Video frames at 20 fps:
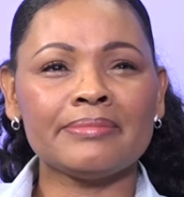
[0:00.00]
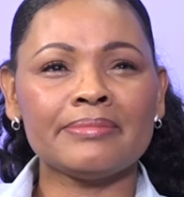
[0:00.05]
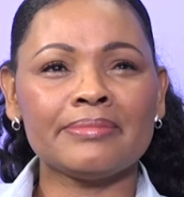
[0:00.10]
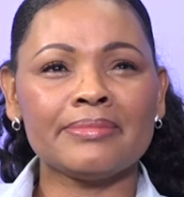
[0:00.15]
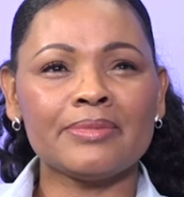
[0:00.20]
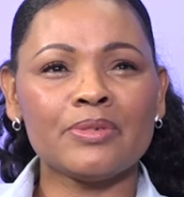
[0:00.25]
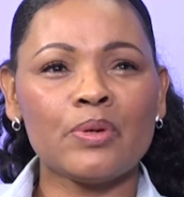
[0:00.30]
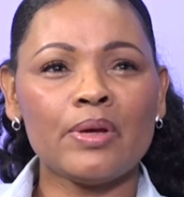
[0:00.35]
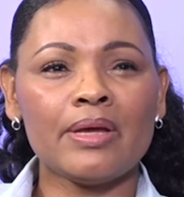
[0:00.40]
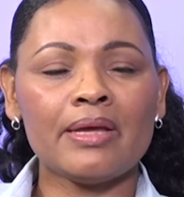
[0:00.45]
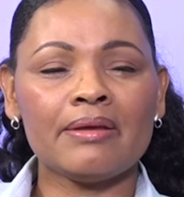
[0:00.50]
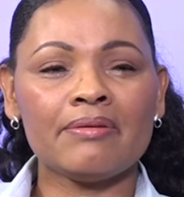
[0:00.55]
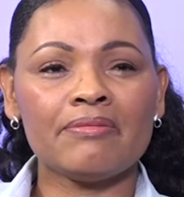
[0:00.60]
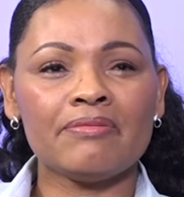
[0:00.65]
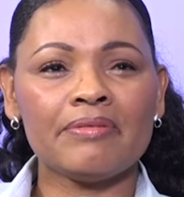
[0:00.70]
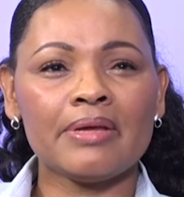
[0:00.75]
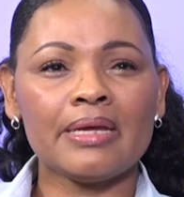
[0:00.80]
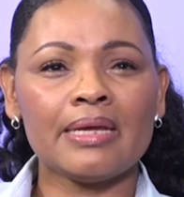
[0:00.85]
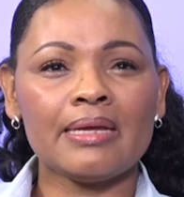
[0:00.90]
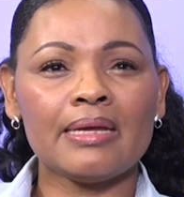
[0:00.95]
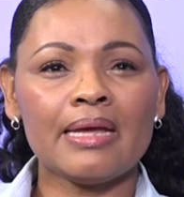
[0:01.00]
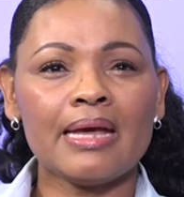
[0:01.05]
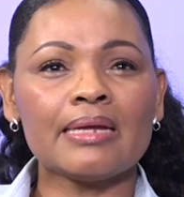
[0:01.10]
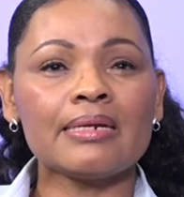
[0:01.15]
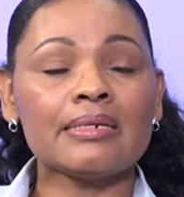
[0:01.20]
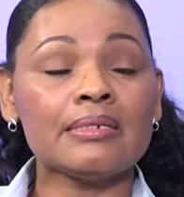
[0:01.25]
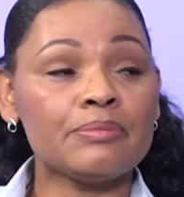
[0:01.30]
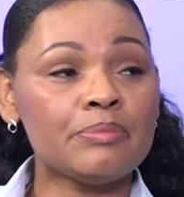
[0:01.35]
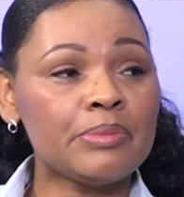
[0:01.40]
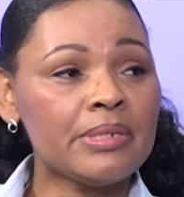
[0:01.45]
You have
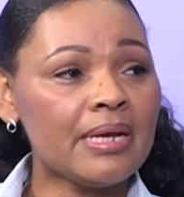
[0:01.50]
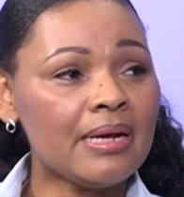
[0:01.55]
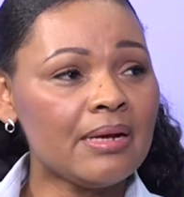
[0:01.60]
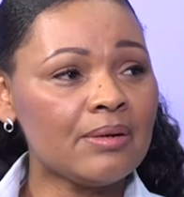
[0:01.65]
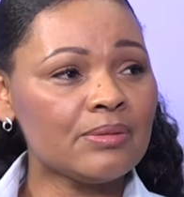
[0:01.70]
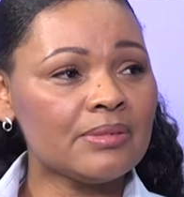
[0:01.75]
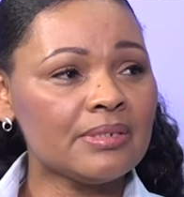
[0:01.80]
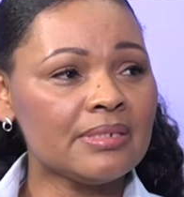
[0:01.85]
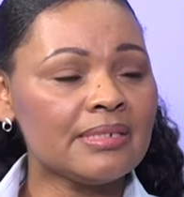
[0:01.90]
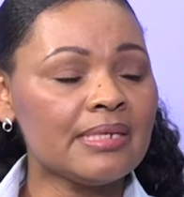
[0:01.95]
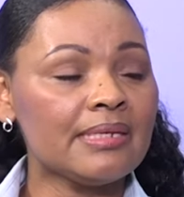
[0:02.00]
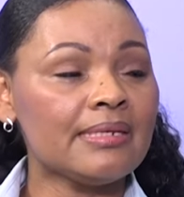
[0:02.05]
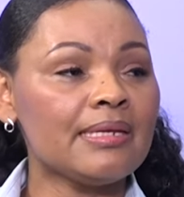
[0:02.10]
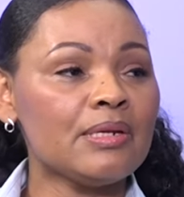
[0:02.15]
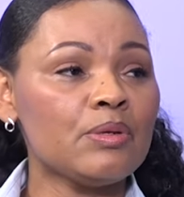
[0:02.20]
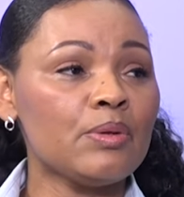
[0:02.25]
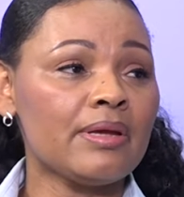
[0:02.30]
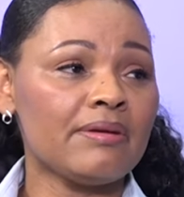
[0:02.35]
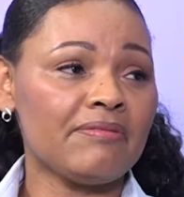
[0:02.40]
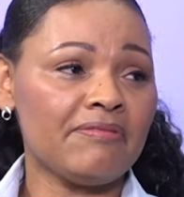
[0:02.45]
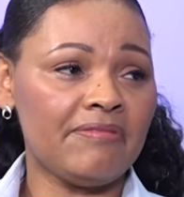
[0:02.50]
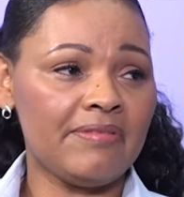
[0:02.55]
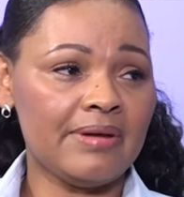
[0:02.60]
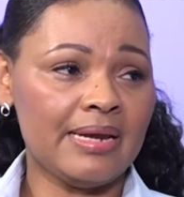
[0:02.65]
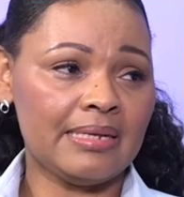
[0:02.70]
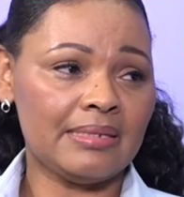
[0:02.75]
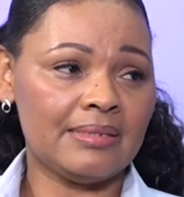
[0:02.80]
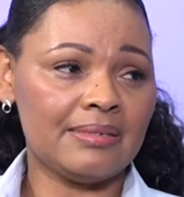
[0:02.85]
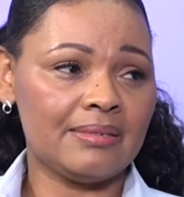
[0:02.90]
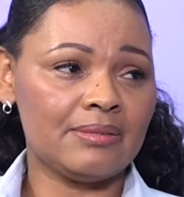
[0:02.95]
RDP houses, and then you have
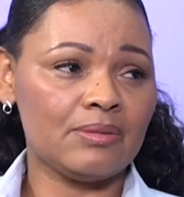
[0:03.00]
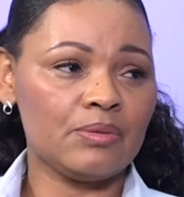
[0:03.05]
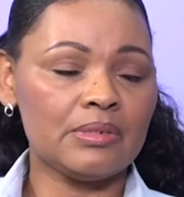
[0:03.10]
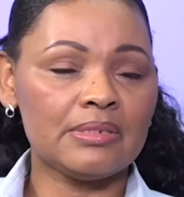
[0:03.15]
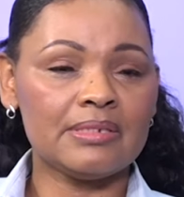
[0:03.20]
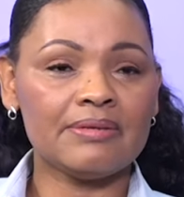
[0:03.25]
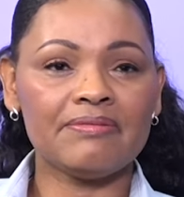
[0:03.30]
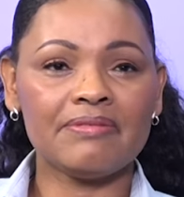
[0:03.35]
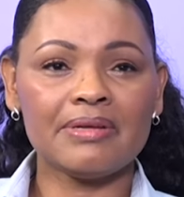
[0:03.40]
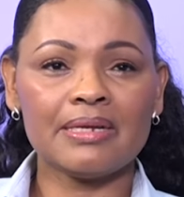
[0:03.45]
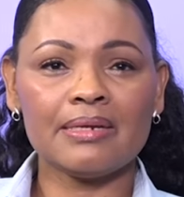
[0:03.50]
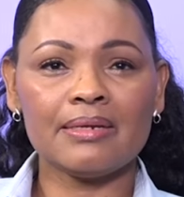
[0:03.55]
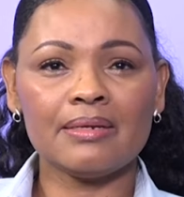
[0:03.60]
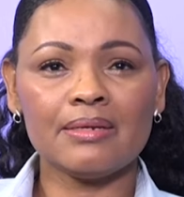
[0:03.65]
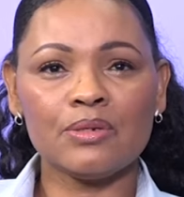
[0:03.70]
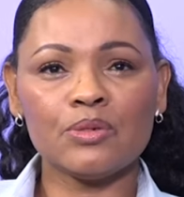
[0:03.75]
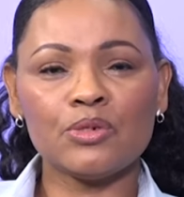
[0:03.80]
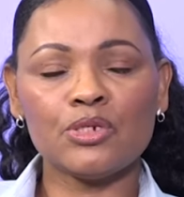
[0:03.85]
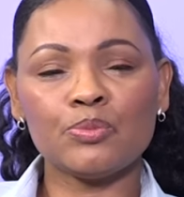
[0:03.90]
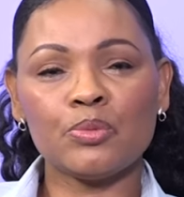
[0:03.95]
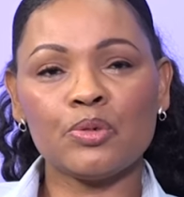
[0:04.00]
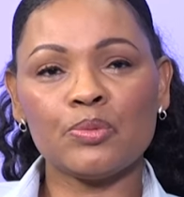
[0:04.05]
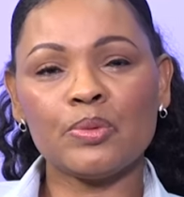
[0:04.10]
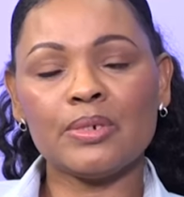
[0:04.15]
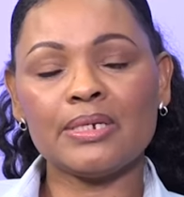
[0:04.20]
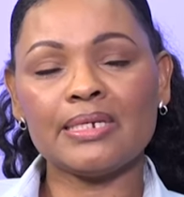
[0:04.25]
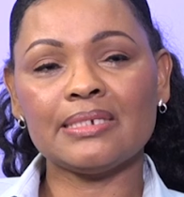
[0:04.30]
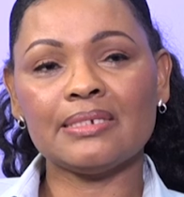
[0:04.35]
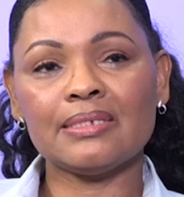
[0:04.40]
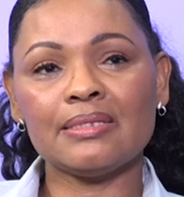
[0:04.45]
flats. So it's a very huge
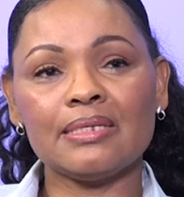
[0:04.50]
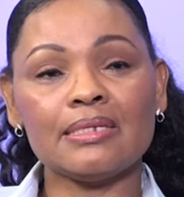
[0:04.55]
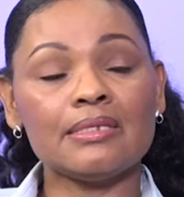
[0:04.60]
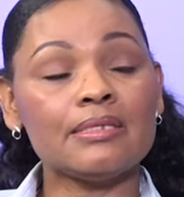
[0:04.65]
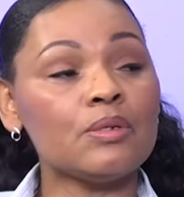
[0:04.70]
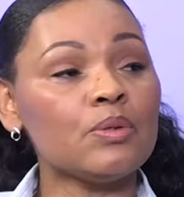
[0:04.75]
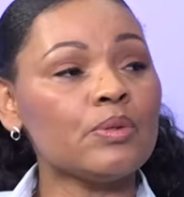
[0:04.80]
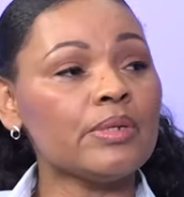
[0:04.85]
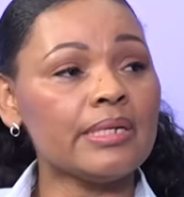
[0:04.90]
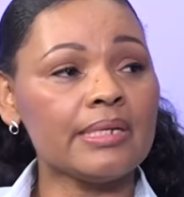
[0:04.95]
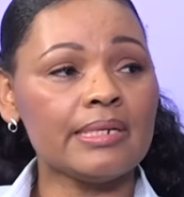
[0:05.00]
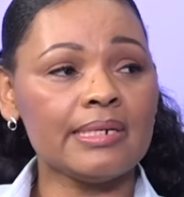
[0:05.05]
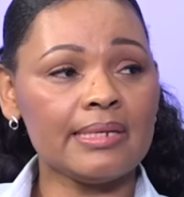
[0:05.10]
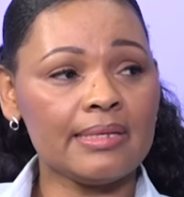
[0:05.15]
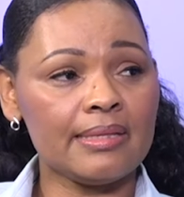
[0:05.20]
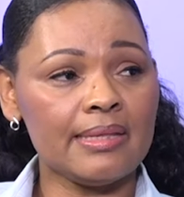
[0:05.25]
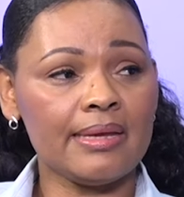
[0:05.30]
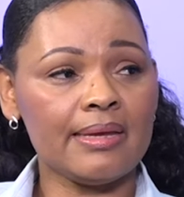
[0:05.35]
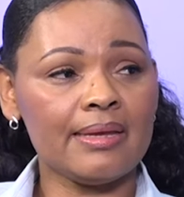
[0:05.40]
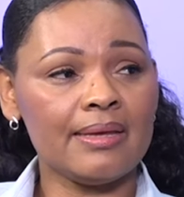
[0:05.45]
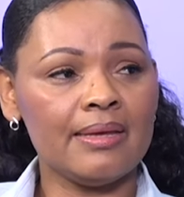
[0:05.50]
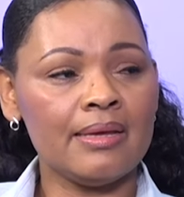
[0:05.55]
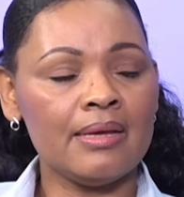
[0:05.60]
population. There's no clinic there.